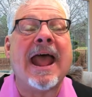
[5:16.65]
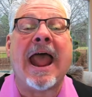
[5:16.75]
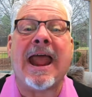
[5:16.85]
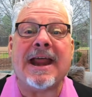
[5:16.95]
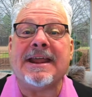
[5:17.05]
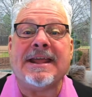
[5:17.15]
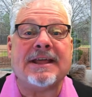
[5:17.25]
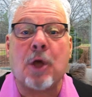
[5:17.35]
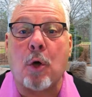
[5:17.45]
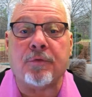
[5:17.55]
And he
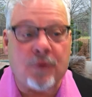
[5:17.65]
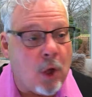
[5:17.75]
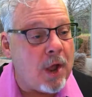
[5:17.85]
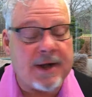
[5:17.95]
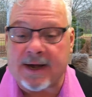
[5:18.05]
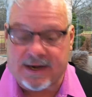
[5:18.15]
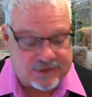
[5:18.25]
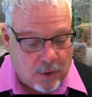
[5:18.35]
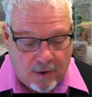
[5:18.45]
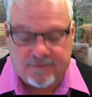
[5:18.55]
goes on and he
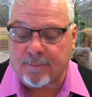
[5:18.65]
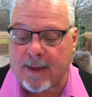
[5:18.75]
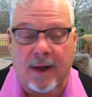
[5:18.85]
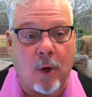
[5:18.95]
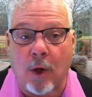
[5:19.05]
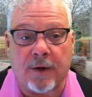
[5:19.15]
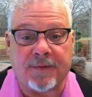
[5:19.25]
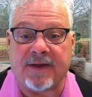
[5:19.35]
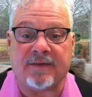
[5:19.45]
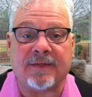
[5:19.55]
talks about all of
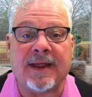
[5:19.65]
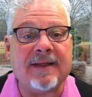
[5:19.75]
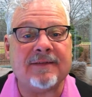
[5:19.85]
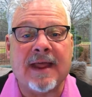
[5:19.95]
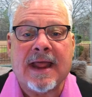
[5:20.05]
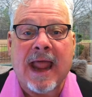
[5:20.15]
these things,